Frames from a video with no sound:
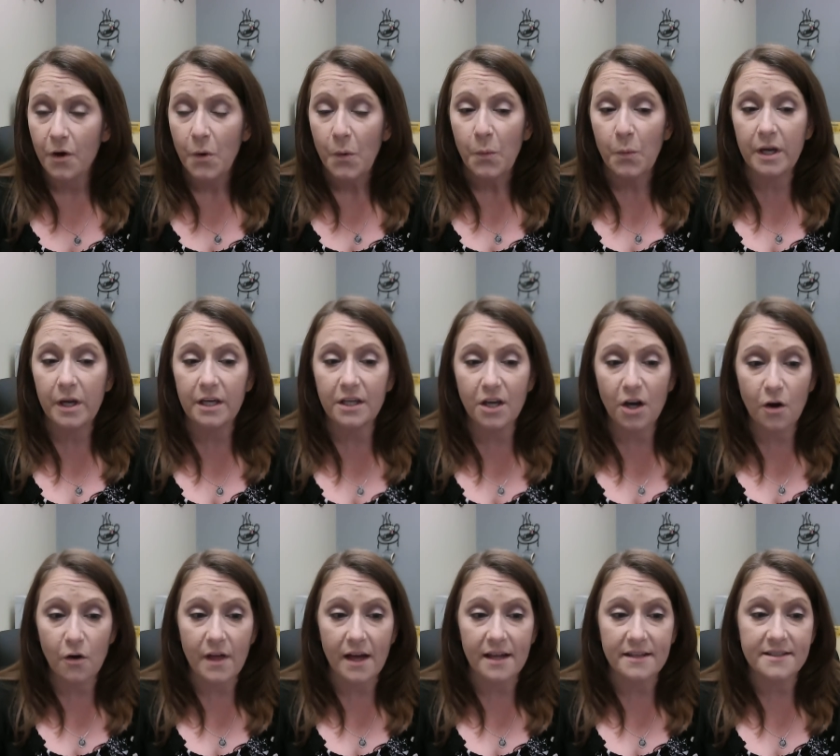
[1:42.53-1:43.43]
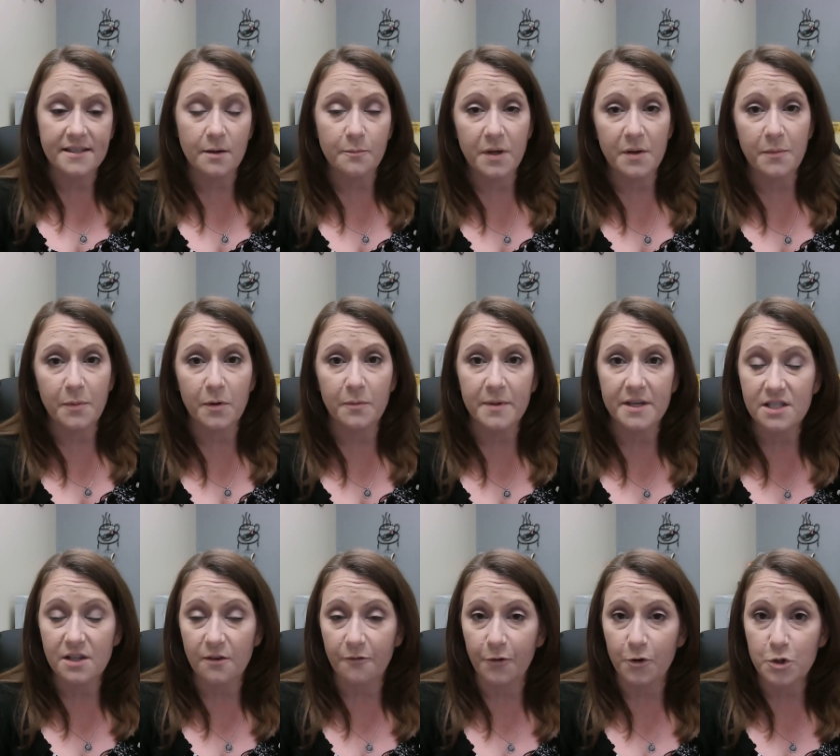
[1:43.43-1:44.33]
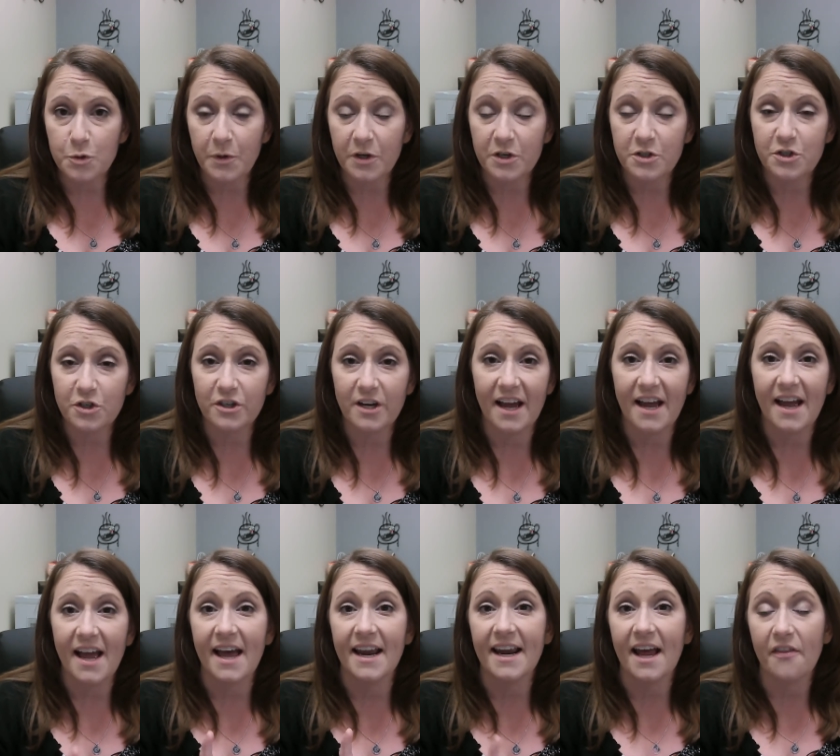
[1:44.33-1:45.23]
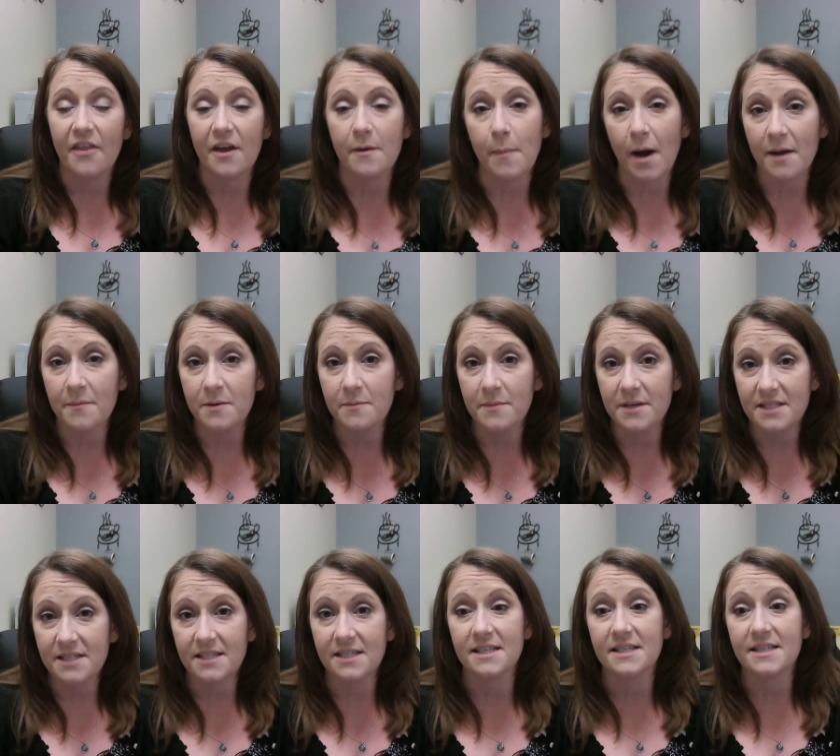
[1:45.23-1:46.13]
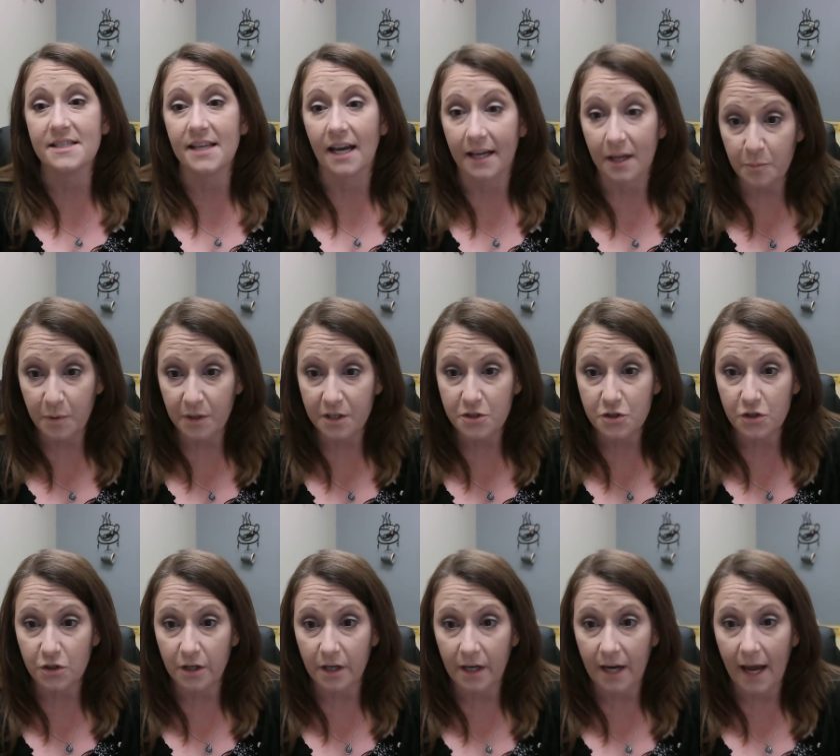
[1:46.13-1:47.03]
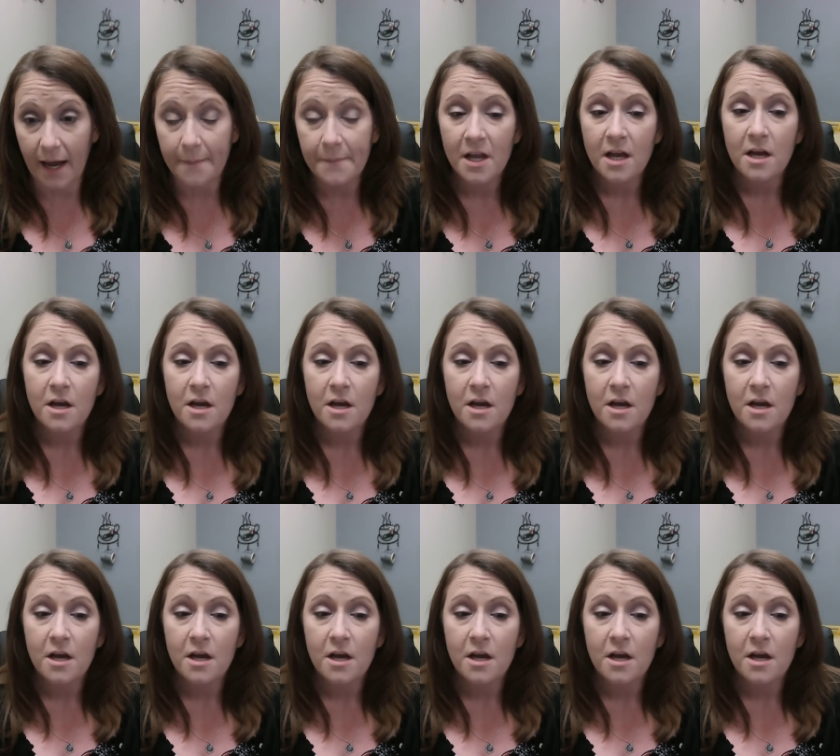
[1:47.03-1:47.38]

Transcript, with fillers: we know that some people miss the first picture day and now they might be missing the second picture day.